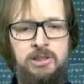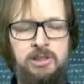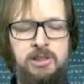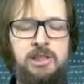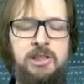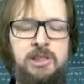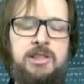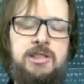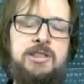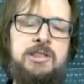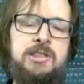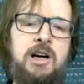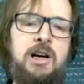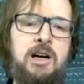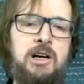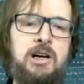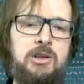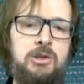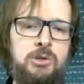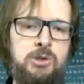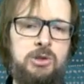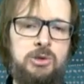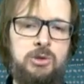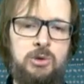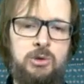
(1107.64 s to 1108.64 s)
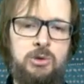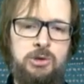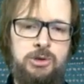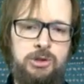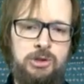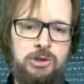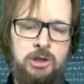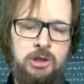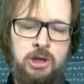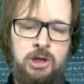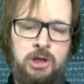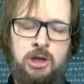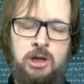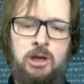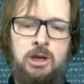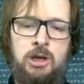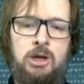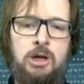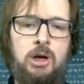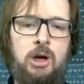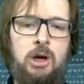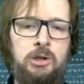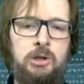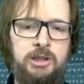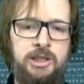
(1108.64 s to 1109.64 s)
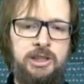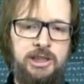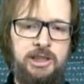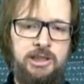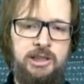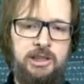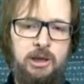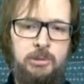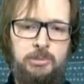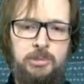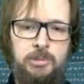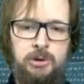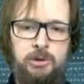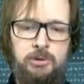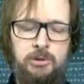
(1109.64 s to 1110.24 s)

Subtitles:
these are the source on GitHub.